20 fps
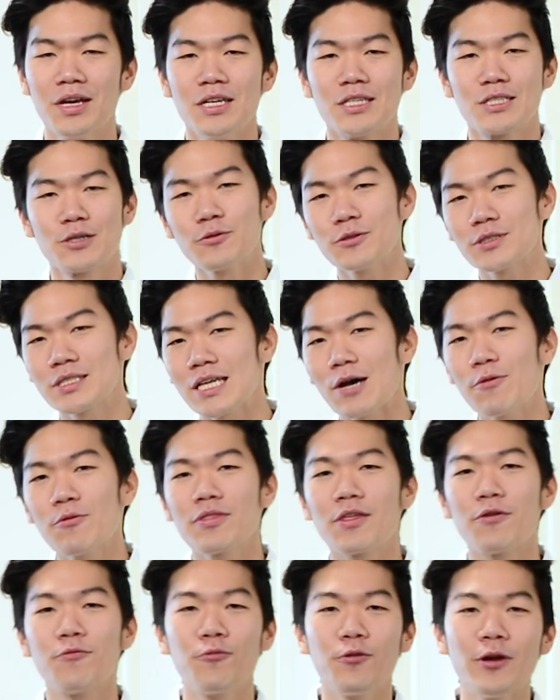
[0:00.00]
So we'll start
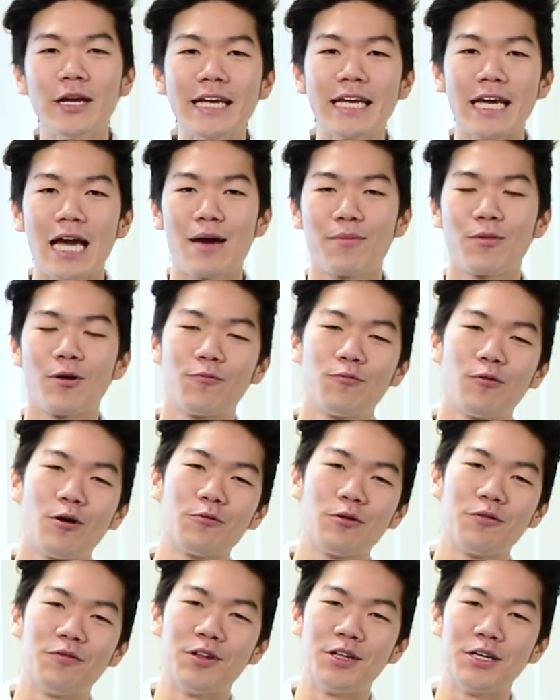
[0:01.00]
with a recap of what
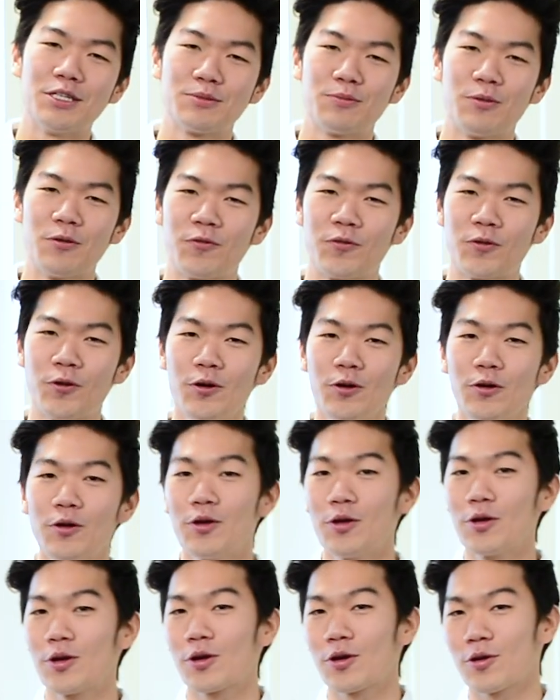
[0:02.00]
we've learned before,
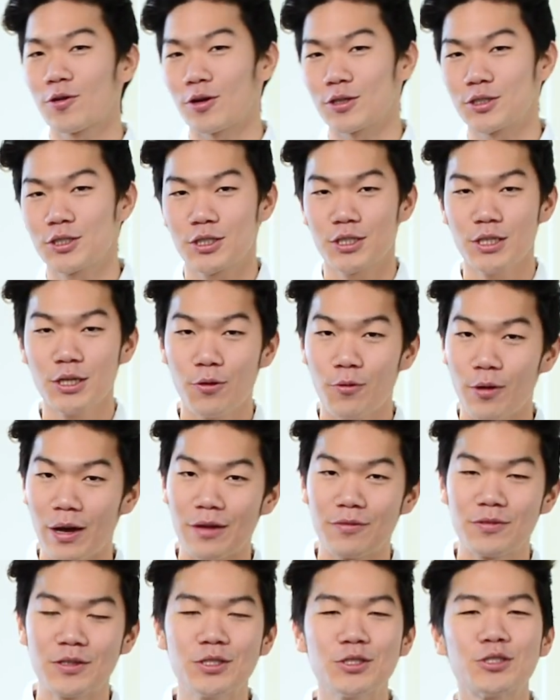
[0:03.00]
crotchets and
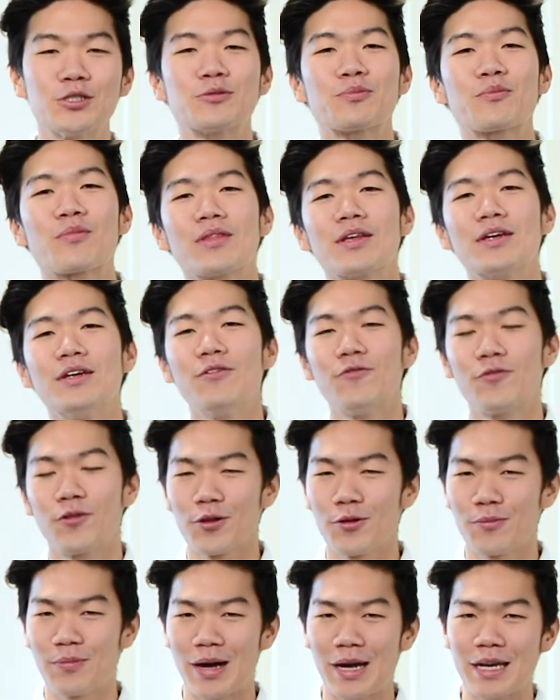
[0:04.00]
quavers,
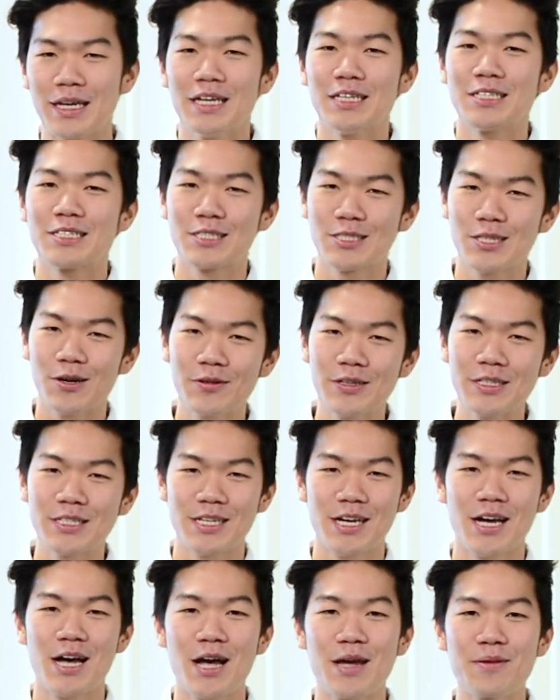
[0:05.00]
followed by story
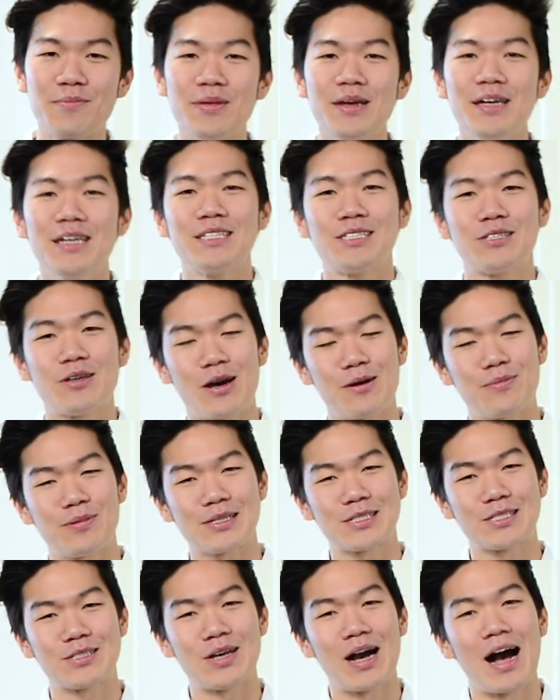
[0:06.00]
time to help
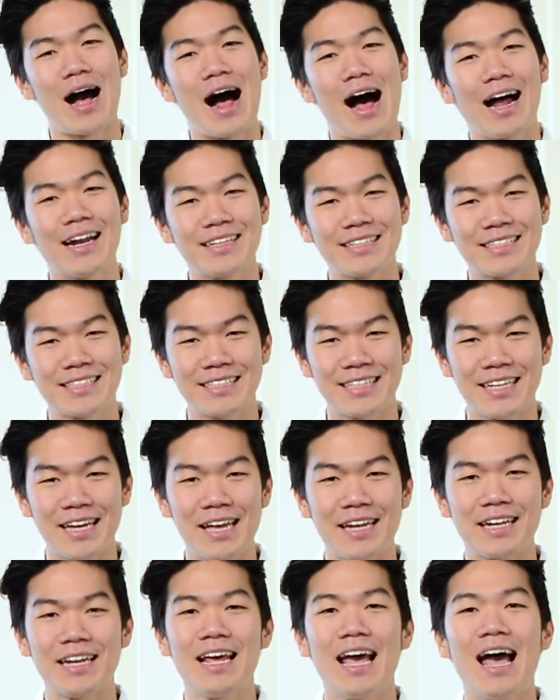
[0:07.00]
us to
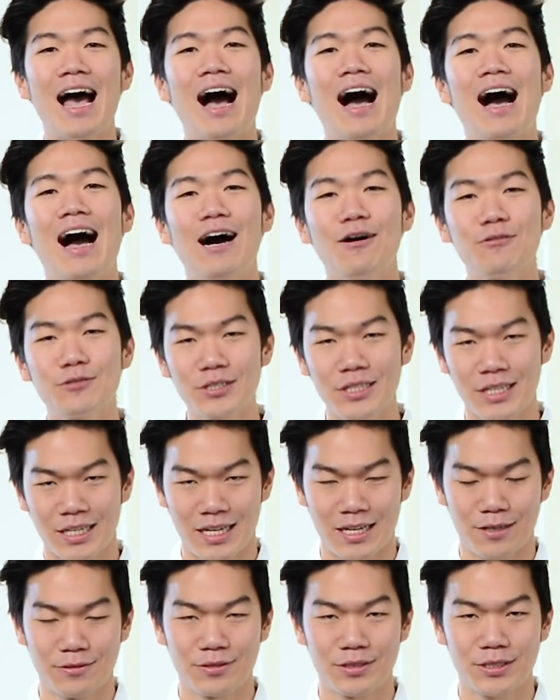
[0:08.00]
understand how to
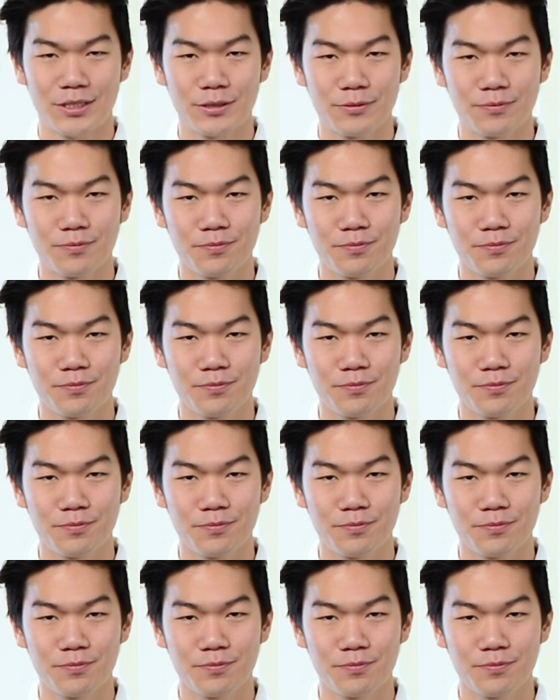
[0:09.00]
count.